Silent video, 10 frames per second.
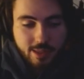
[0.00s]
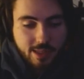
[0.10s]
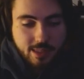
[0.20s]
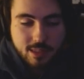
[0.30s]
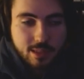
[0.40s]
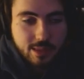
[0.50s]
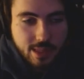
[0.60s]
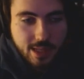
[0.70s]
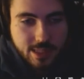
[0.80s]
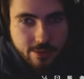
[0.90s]
that's
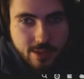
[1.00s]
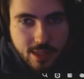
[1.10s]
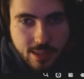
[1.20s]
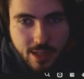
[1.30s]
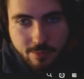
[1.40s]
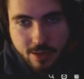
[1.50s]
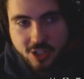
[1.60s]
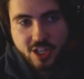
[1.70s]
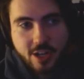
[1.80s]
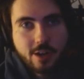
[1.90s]
everything that I'm gonna
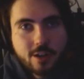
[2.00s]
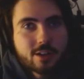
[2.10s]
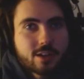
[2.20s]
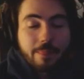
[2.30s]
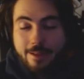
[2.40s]
share.